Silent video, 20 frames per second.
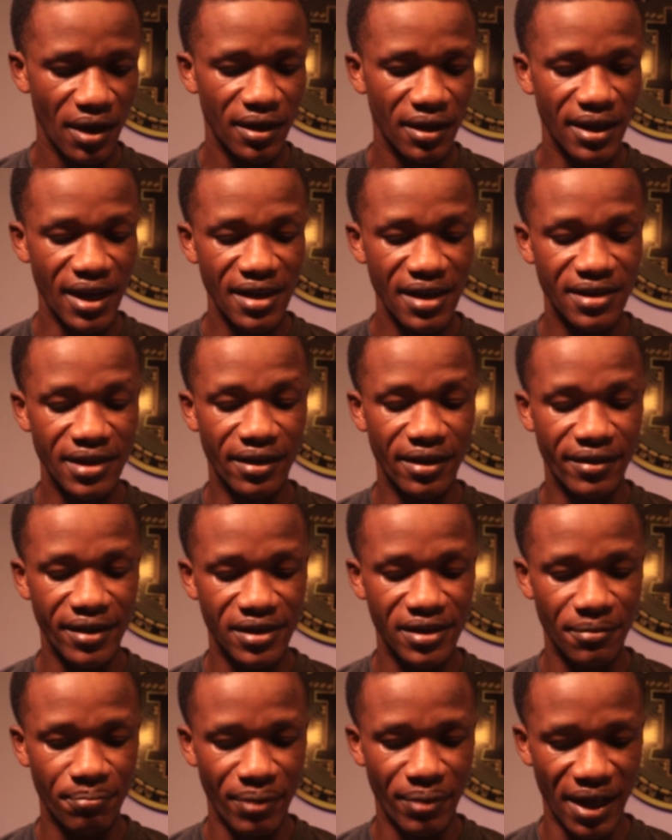Here's the
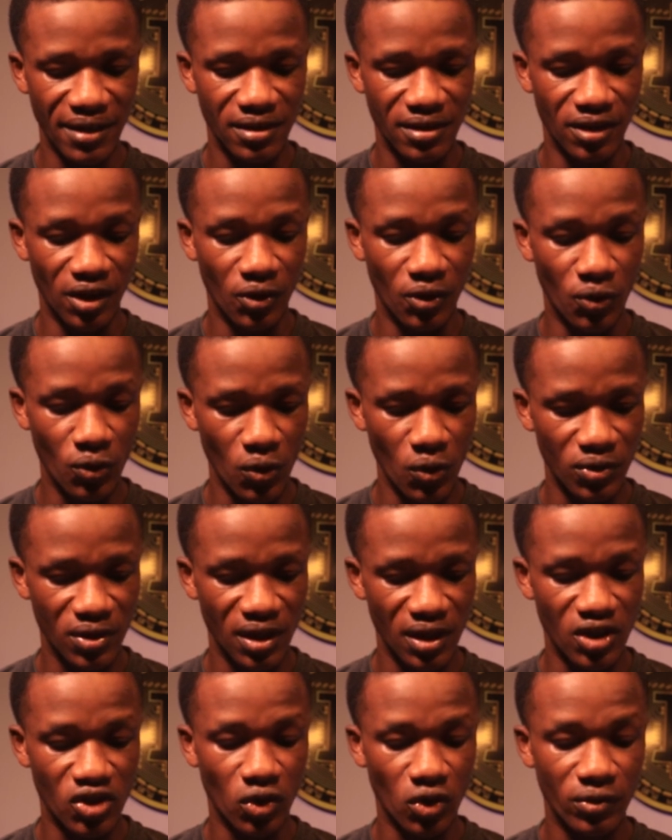crazy part. The growth
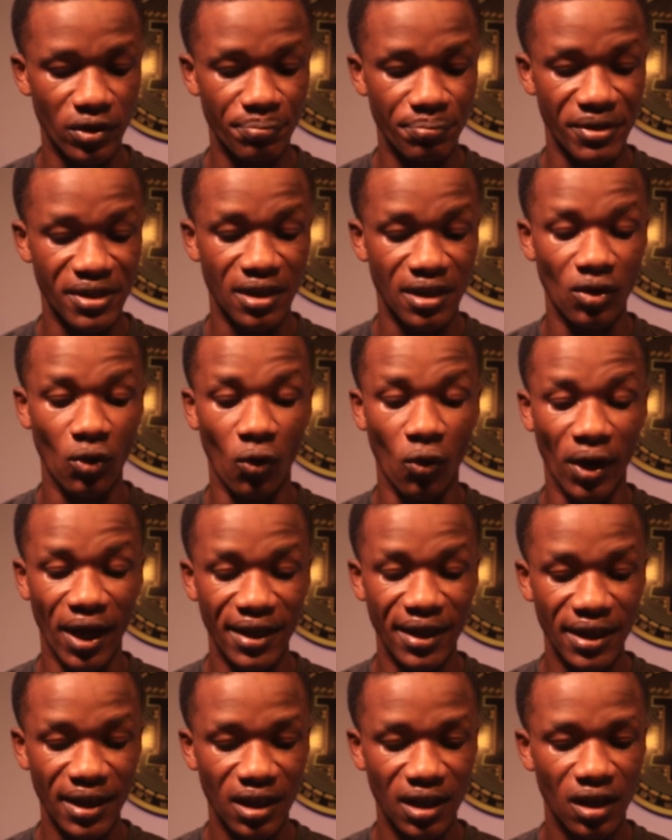is 100%
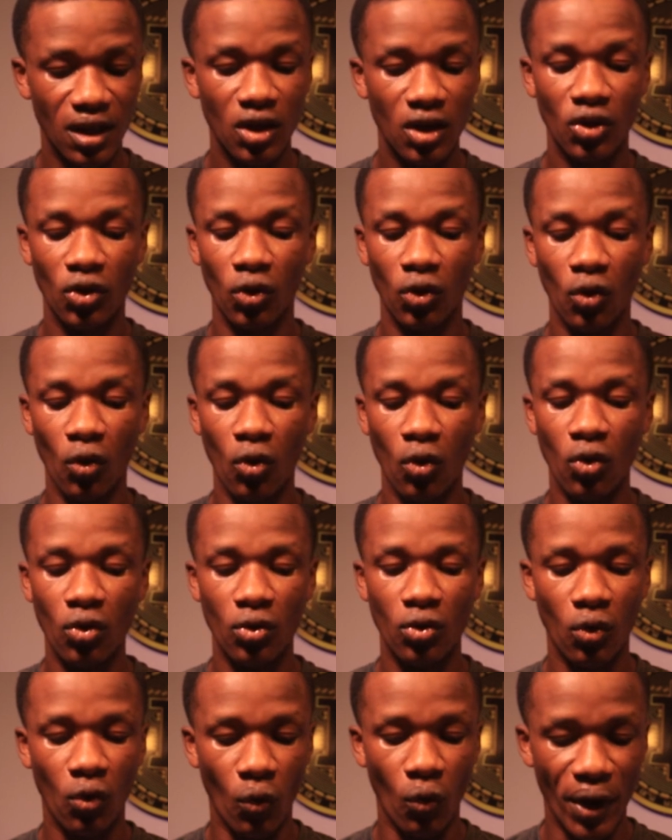organic, no
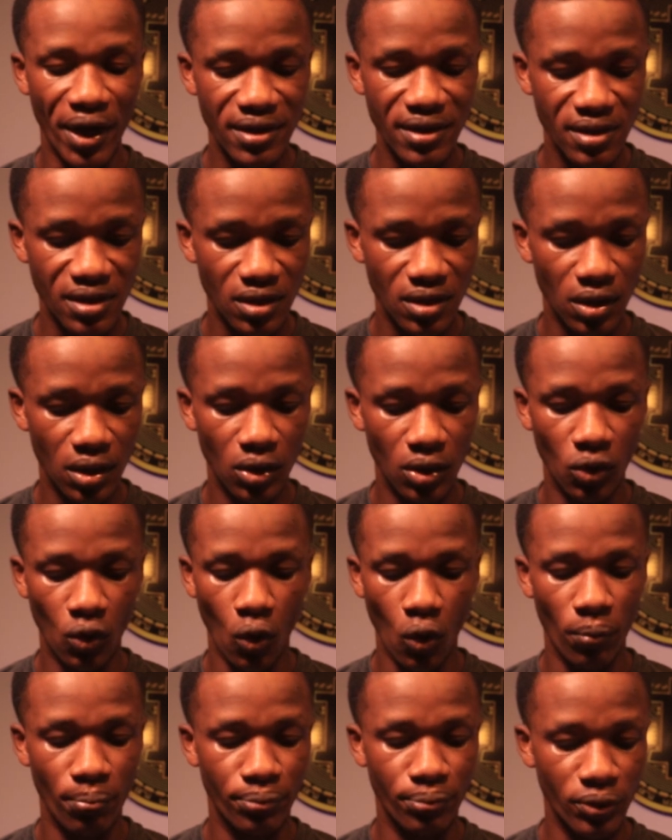quest,
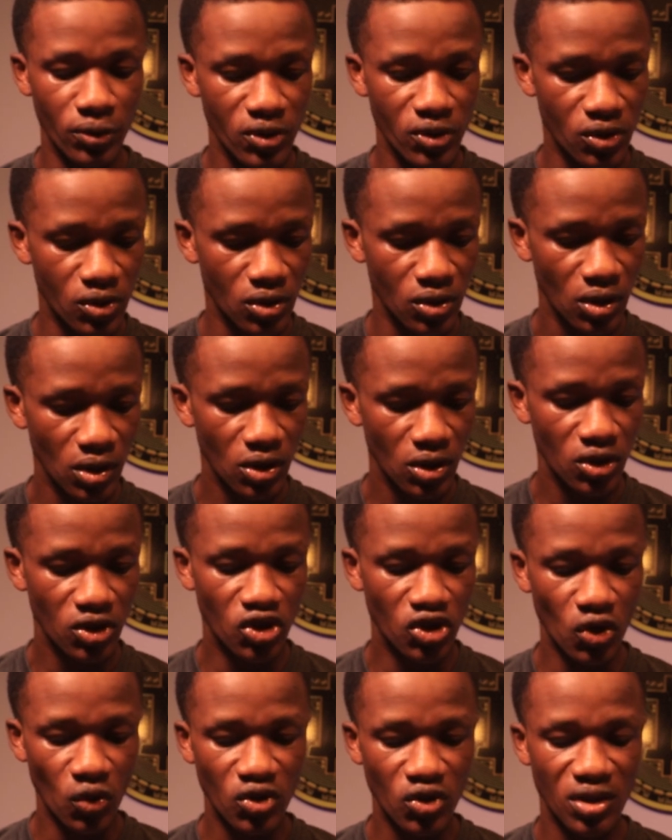no boost,
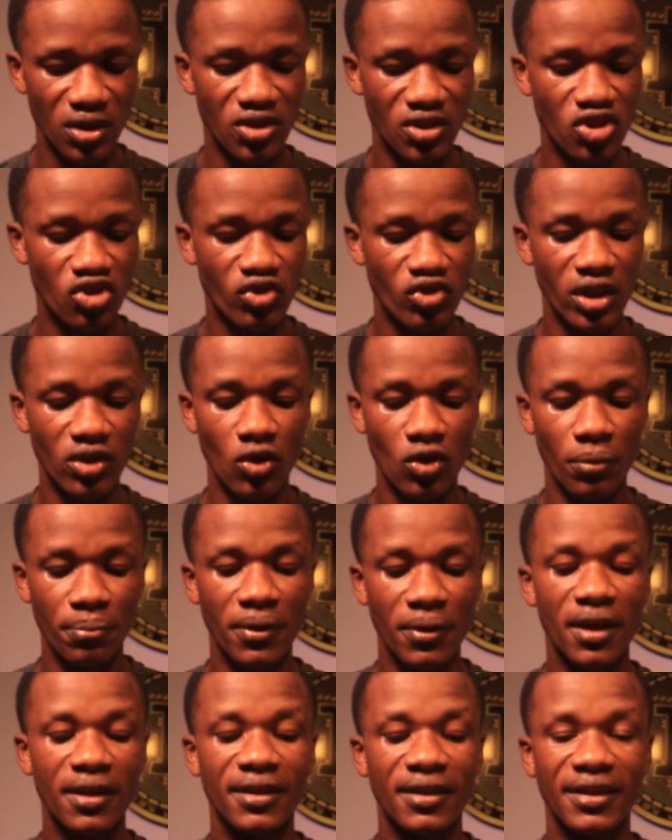just straight up
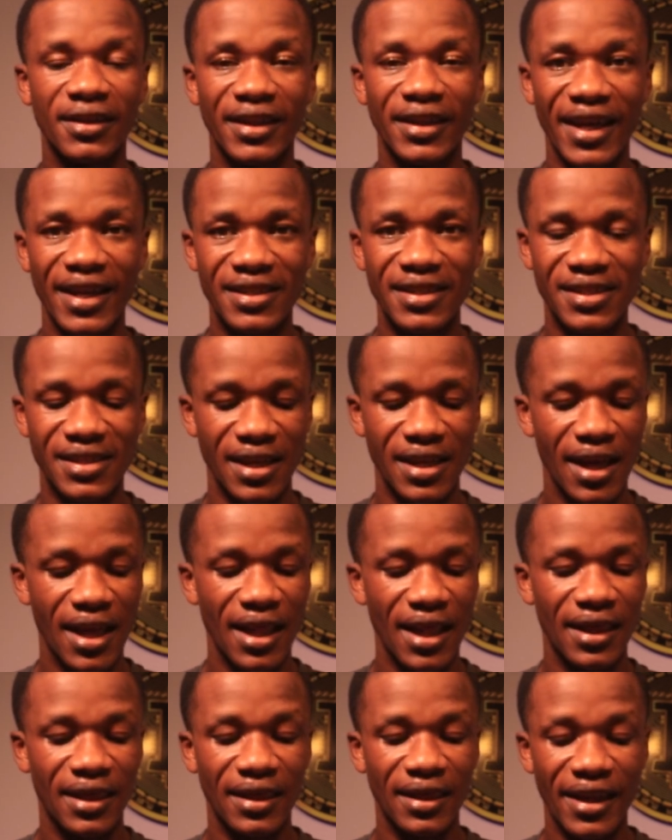next
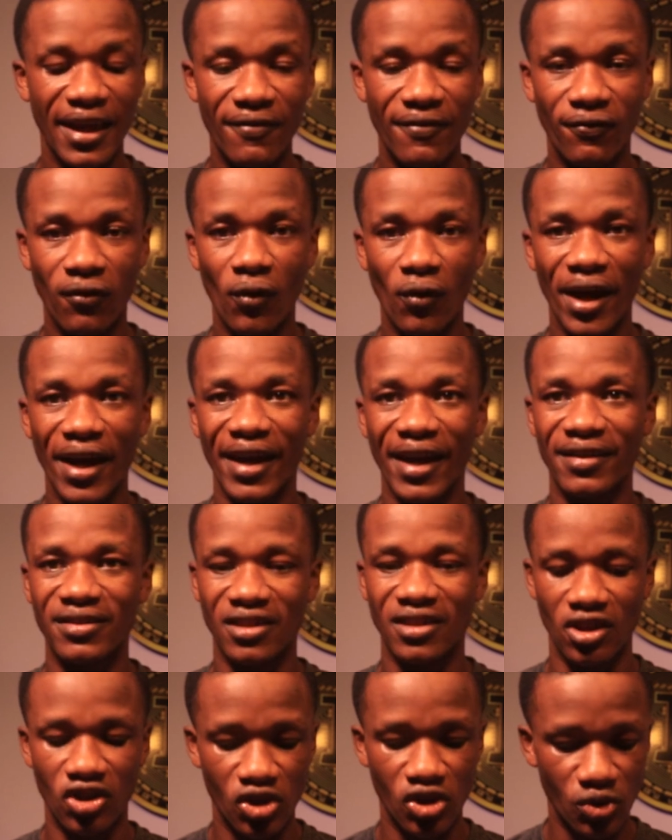level
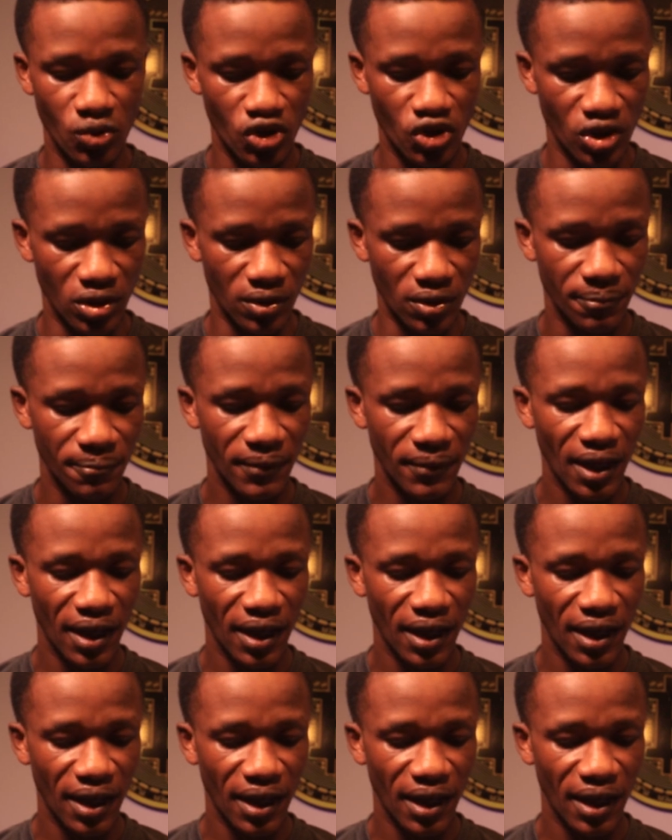execution.